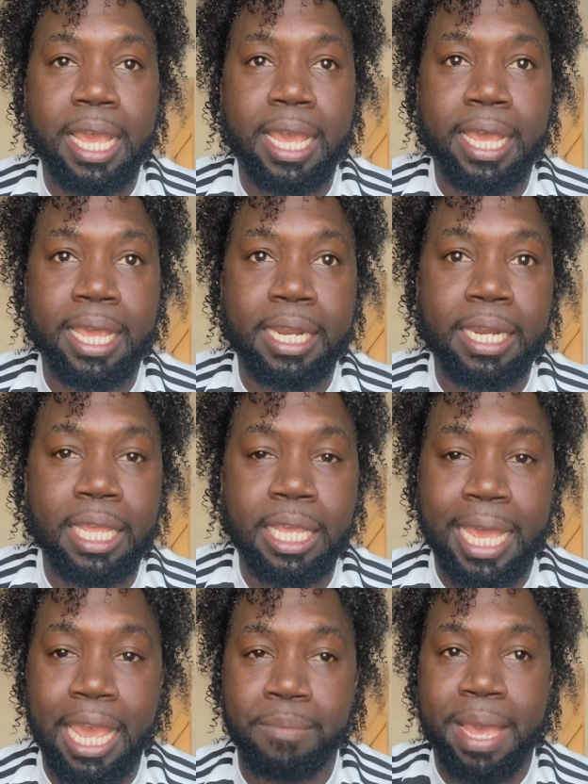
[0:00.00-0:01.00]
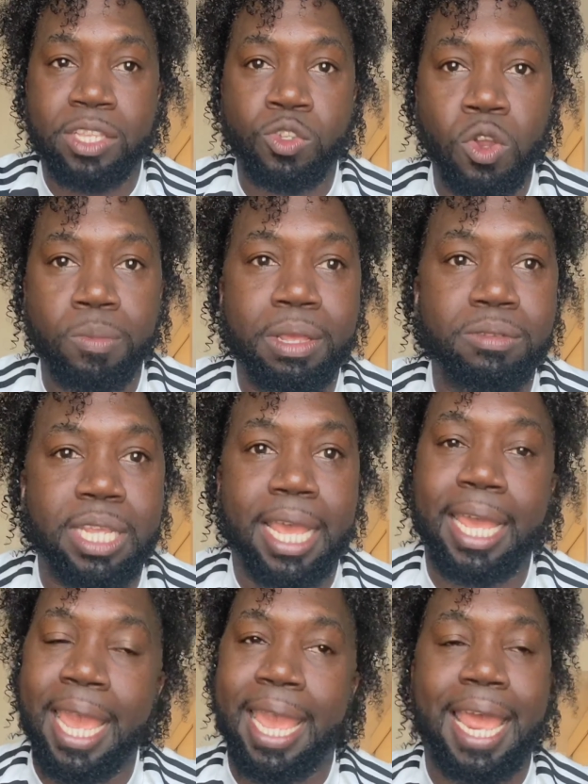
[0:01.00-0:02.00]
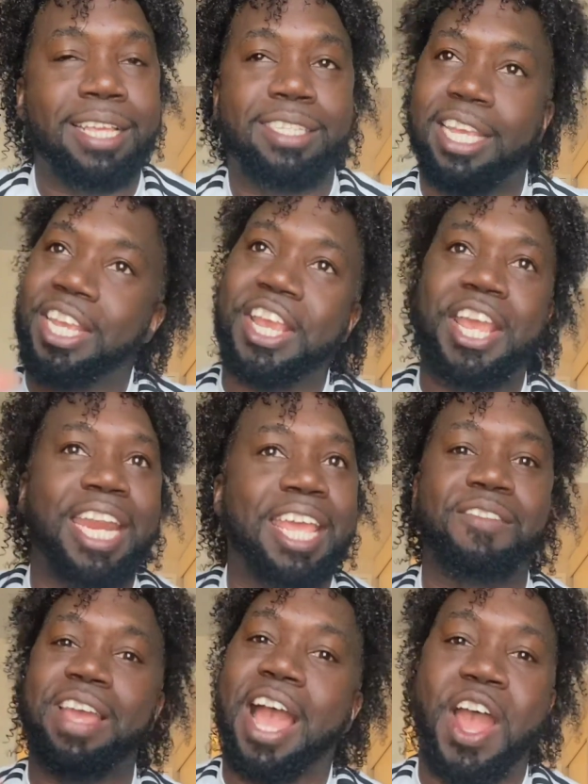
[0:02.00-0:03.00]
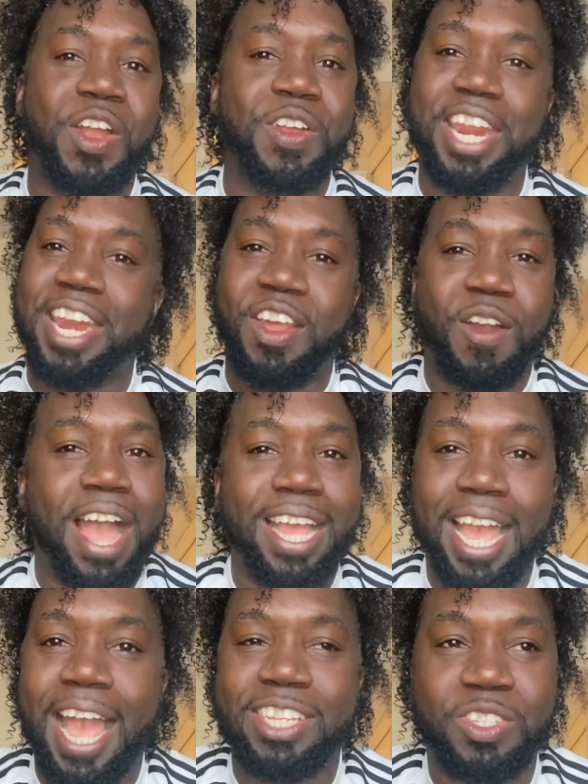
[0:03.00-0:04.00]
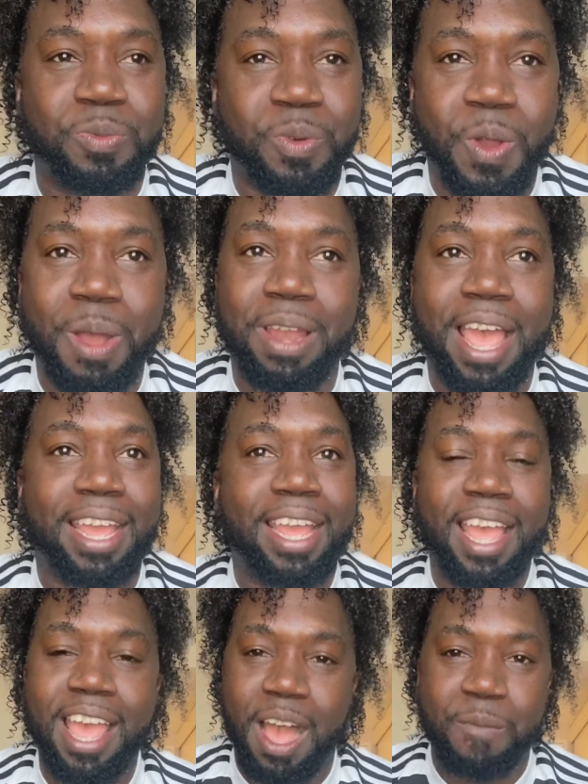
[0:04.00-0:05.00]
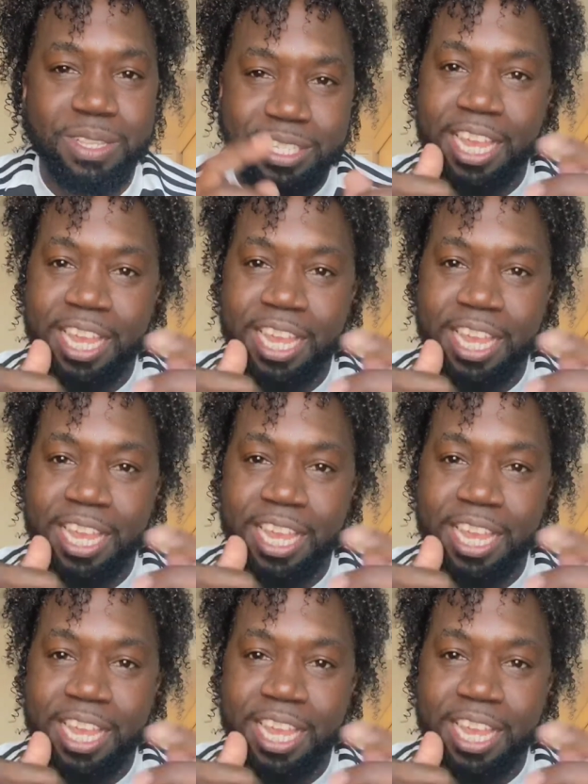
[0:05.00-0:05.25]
and he came back toward me. He was like, "Hey," I said, "You ain't even. I already know. I got you, bro. I'm like, I'm